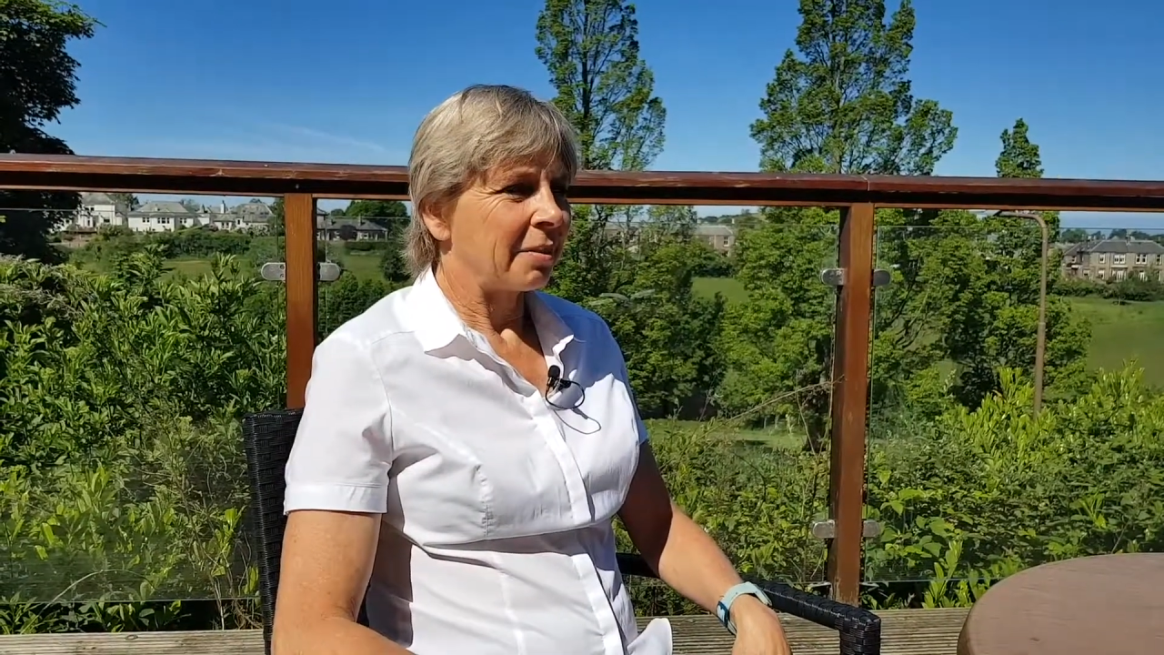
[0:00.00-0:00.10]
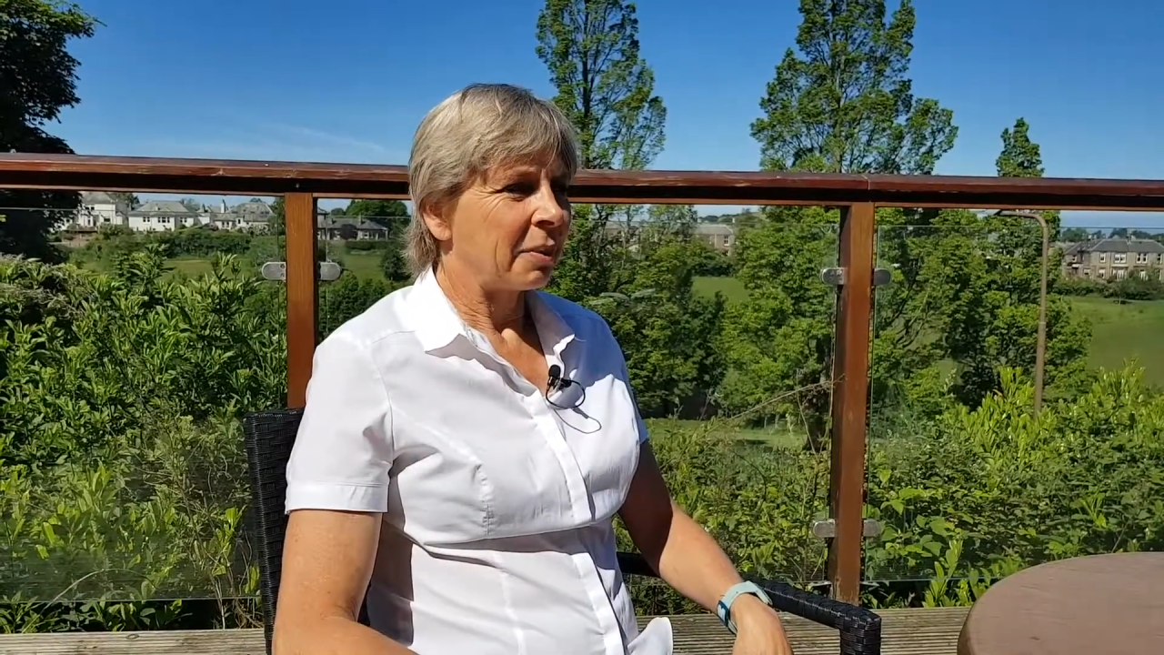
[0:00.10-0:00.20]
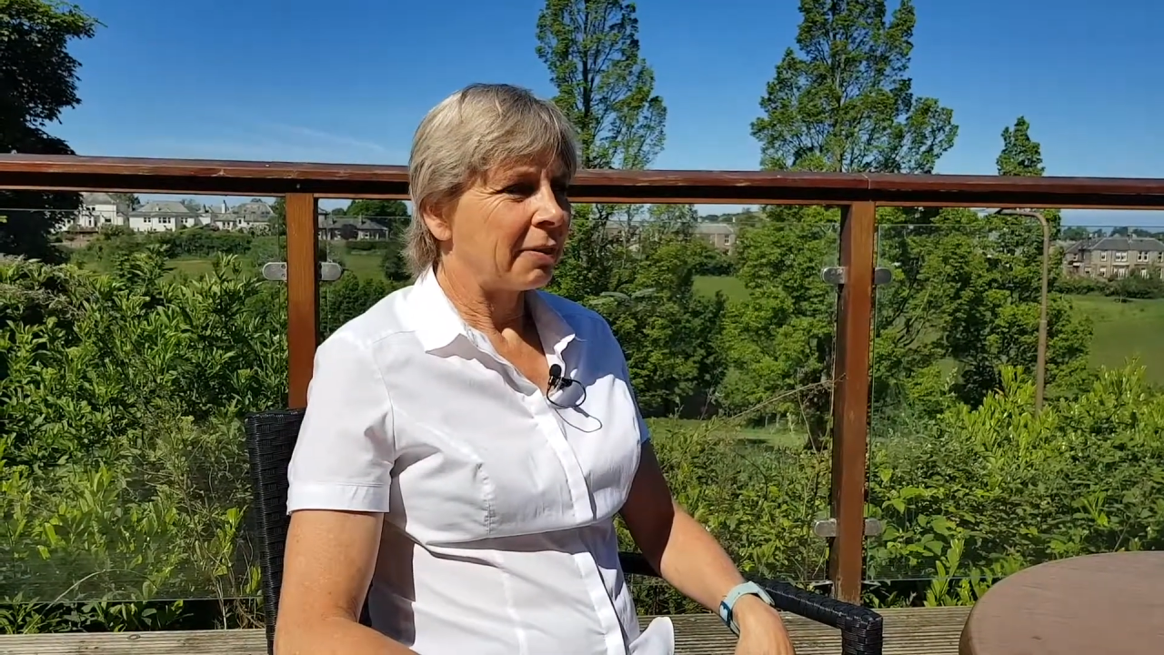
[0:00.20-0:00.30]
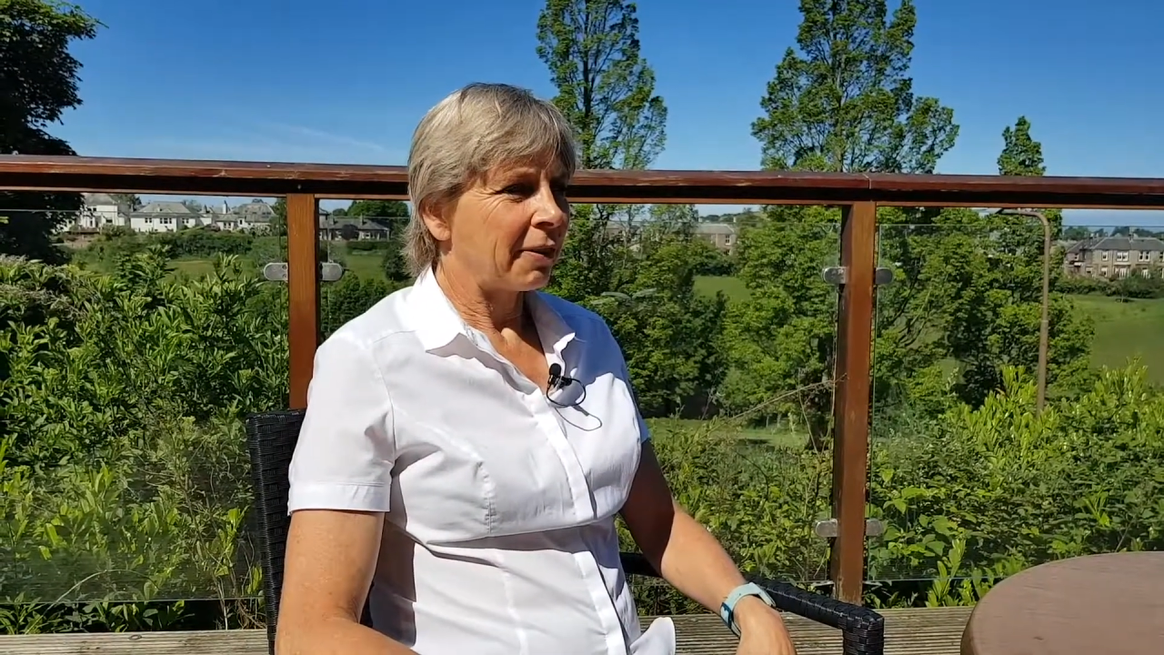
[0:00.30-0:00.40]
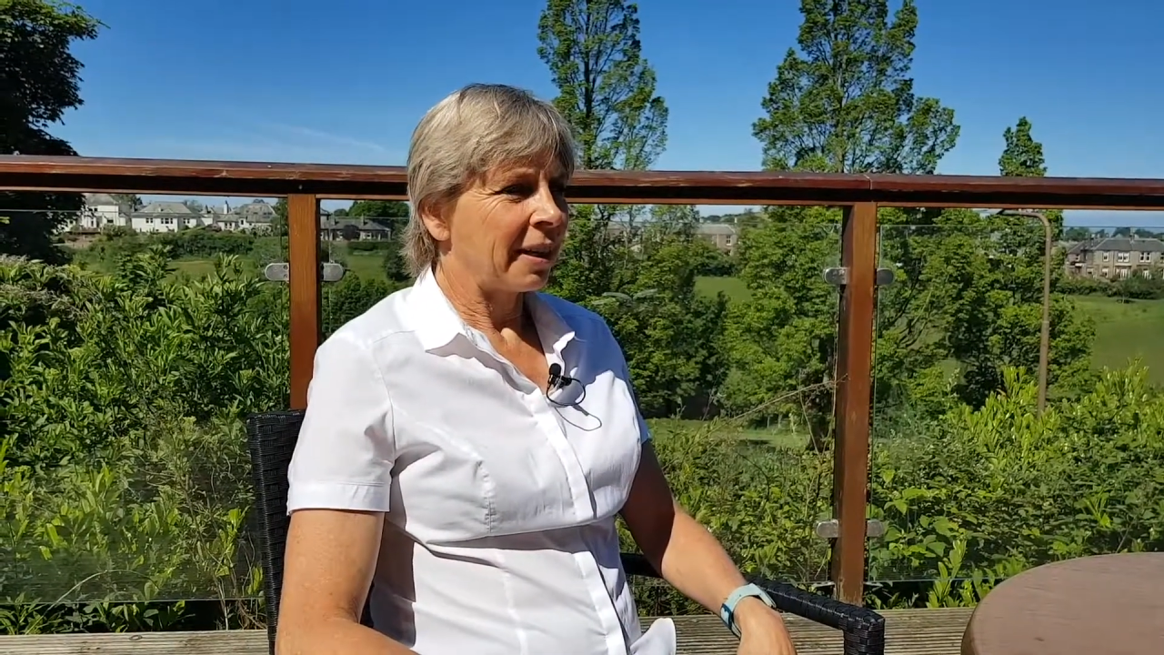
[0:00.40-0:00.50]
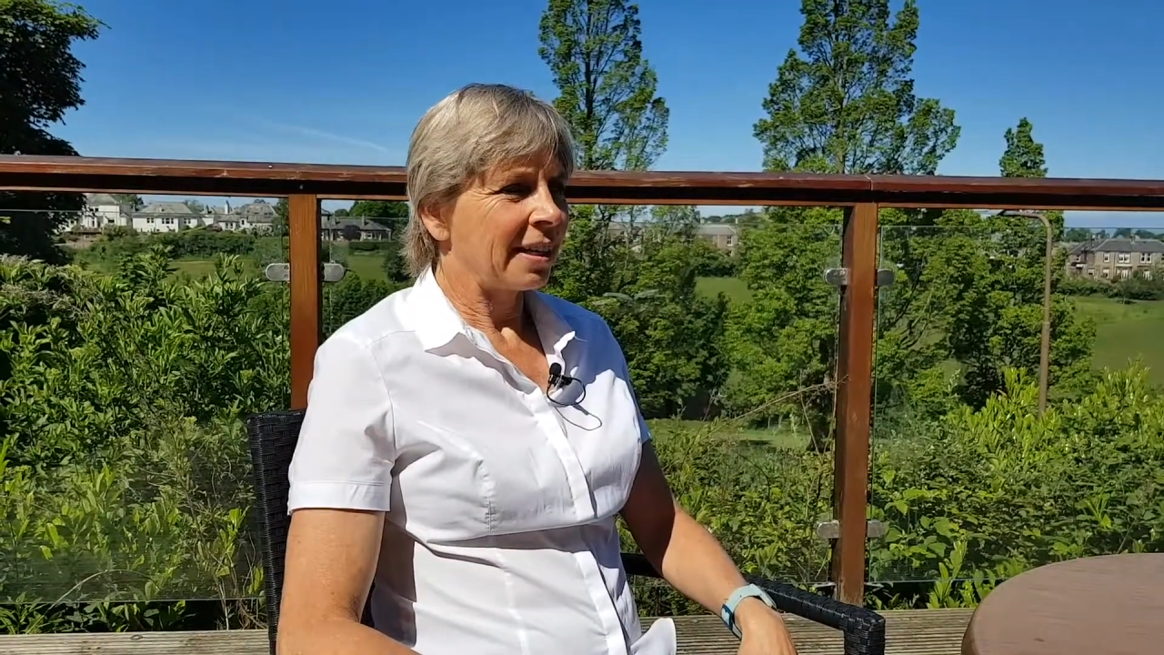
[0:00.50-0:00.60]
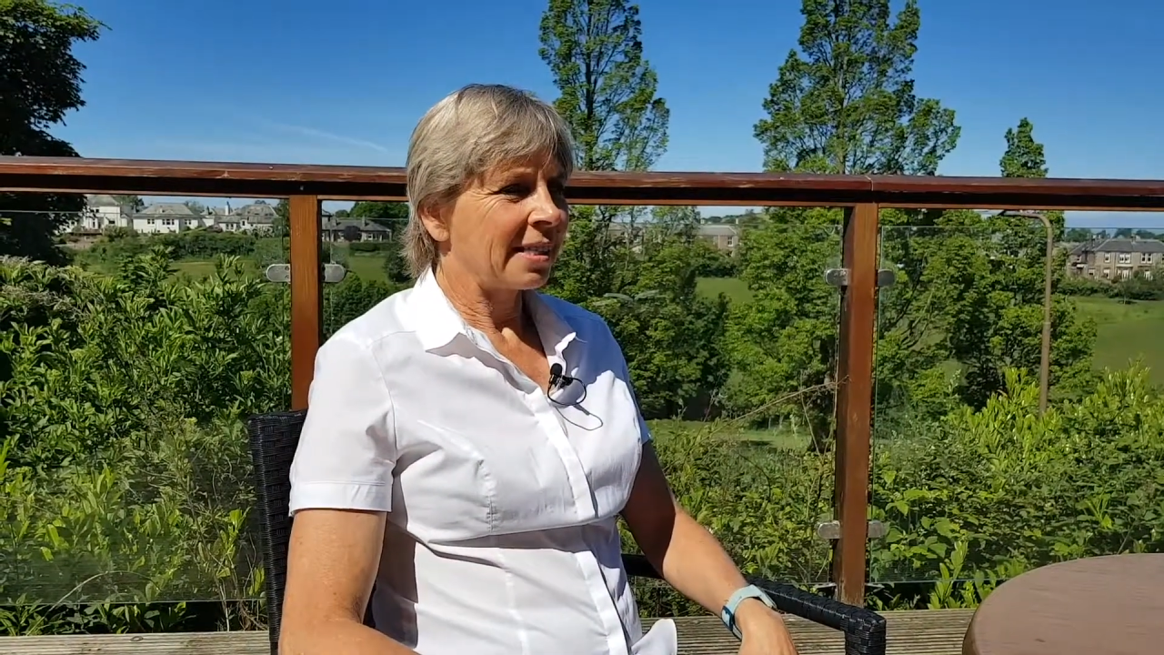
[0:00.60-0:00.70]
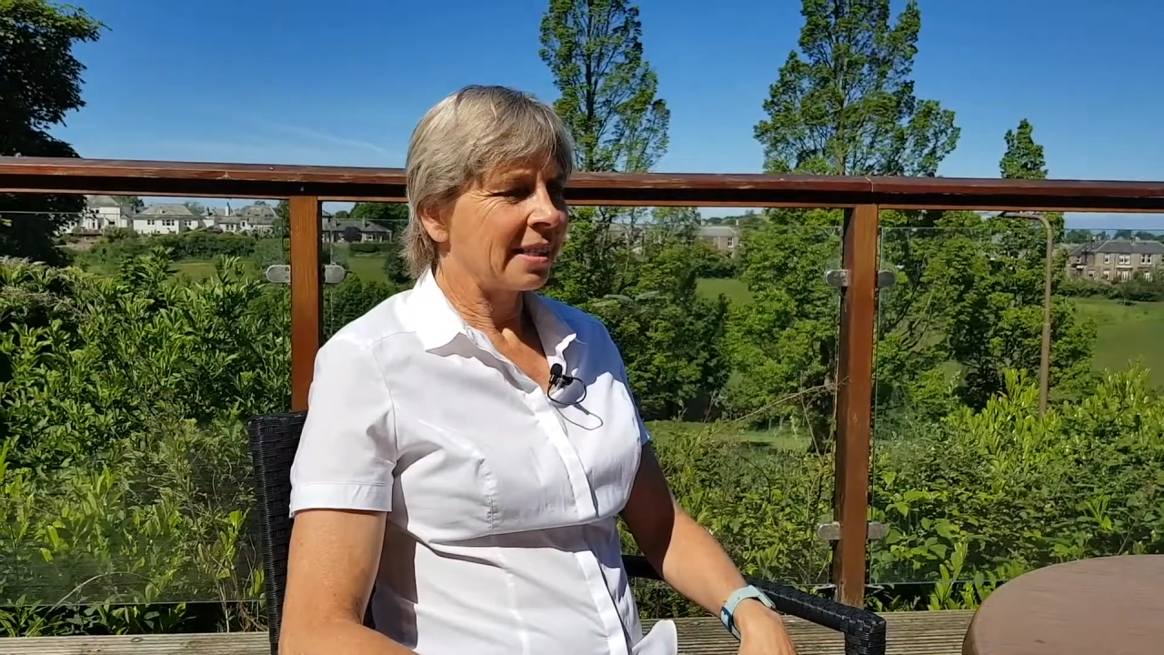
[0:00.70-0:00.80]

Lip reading: we face